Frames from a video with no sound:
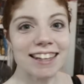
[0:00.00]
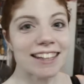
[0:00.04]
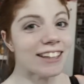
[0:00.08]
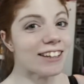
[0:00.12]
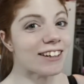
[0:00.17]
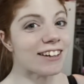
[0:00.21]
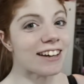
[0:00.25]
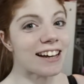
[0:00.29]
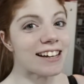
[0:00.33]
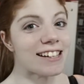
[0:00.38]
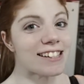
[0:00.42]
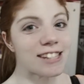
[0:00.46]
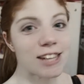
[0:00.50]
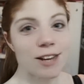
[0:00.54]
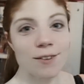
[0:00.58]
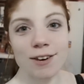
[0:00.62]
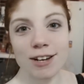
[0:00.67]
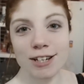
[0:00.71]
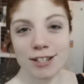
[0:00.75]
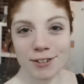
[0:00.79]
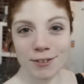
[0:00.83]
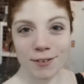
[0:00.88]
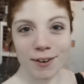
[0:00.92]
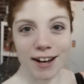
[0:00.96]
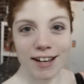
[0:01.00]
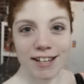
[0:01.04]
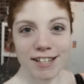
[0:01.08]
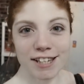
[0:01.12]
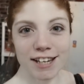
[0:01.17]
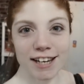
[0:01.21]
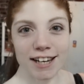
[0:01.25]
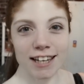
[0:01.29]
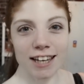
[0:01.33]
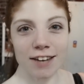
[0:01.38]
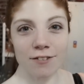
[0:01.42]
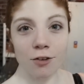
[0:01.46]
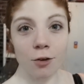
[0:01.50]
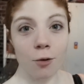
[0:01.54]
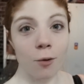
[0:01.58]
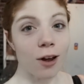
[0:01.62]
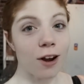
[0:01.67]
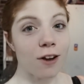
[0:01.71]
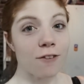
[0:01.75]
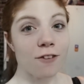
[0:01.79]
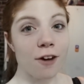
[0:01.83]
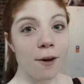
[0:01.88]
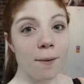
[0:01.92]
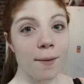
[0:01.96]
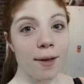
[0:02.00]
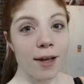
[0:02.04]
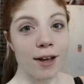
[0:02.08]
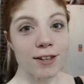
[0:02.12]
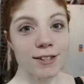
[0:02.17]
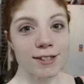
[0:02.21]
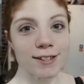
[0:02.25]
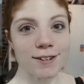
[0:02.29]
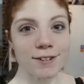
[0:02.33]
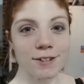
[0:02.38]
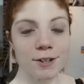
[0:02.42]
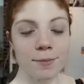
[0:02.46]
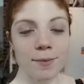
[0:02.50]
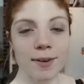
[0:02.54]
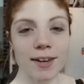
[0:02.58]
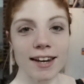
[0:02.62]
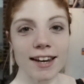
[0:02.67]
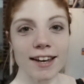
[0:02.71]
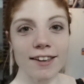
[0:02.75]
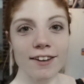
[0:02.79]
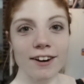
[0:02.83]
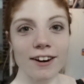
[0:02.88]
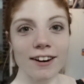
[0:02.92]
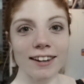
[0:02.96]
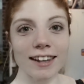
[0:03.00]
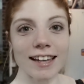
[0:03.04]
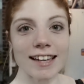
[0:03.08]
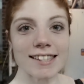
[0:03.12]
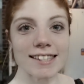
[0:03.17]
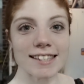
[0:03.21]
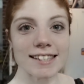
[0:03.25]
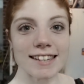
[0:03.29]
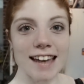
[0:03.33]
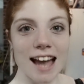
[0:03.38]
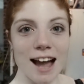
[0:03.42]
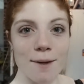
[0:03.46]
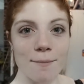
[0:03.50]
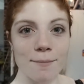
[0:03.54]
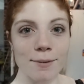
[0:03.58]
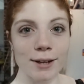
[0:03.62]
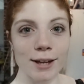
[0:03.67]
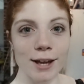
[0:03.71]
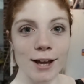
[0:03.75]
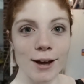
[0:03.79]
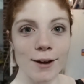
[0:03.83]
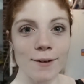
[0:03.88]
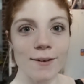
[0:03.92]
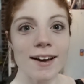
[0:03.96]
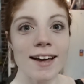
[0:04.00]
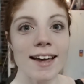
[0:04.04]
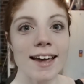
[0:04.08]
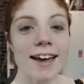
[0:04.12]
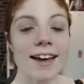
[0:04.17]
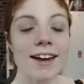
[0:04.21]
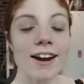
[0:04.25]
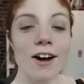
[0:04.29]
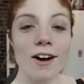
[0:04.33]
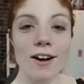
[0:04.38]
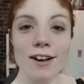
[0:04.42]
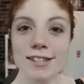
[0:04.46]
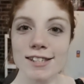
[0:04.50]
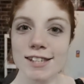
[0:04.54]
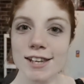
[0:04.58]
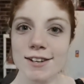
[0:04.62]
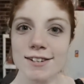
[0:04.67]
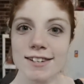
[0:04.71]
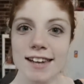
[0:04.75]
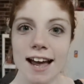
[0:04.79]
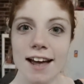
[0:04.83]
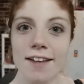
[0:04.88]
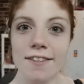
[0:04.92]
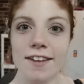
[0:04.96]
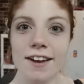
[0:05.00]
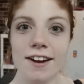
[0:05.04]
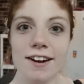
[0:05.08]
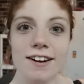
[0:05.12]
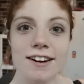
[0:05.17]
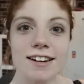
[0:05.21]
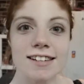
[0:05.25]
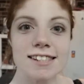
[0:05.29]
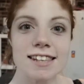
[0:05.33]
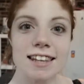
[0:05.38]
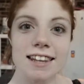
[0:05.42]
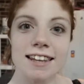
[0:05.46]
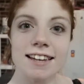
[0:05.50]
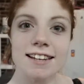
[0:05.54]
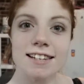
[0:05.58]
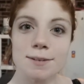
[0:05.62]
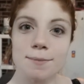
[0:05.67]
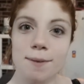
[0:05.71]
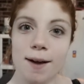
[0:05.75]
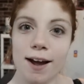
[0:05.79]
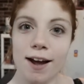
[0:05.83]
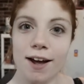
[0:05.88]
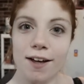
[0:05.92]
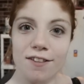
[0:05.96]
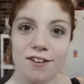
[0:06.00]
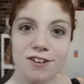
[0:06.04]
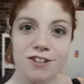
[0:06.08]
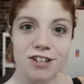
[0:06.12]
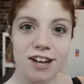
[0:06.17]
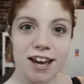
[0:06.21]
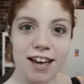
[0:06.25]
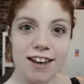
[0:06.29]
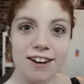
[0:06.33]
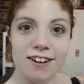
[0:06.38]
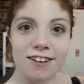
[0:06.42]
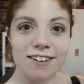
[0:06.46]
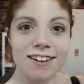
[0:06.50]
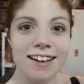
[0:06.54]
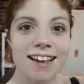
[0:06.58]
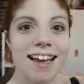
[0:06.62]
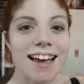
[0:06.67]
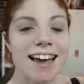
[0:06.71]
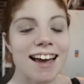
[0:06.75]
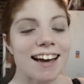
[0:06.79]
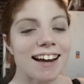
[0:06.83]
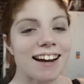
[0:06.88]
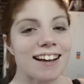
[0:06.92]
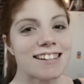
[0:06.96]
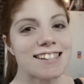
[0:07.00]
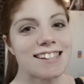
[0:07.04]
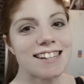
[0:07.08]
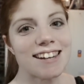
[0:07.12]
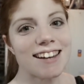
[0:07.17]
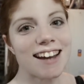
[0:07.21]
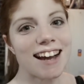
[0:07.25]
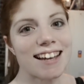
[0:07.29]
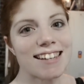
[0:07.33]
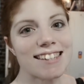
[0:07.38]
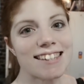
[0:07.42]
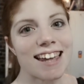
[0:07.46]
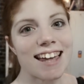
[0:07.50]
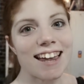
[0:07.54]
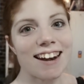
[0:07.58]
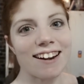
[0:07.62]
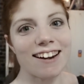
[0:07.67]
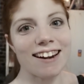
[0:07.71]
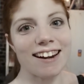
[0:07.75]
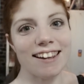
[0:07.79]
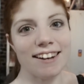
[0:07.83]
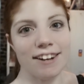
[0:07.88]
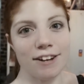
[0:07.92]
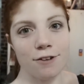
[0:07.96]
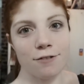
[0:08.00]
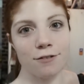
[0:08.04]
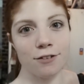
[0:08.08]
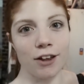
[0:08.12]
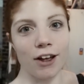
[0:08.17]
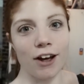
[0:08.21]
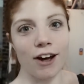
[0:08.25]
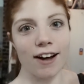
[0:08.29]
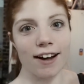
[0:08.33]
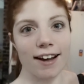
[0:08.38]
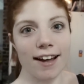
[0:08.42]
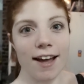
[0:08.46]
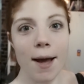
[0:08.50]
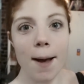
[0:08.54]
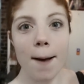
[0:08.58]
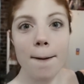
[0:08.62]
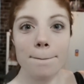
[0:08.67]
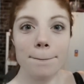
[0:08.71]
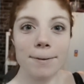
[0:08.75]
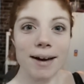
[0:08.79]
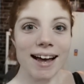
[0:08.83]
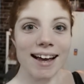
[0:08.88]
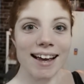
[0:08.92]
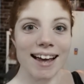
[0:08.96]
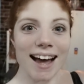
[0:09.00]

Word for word: thank you guys so much for watching. If you want to follow me on social media, there are links down below, and also down there is the link to my other channel. And I'll see you guys later in a new vlog. Bye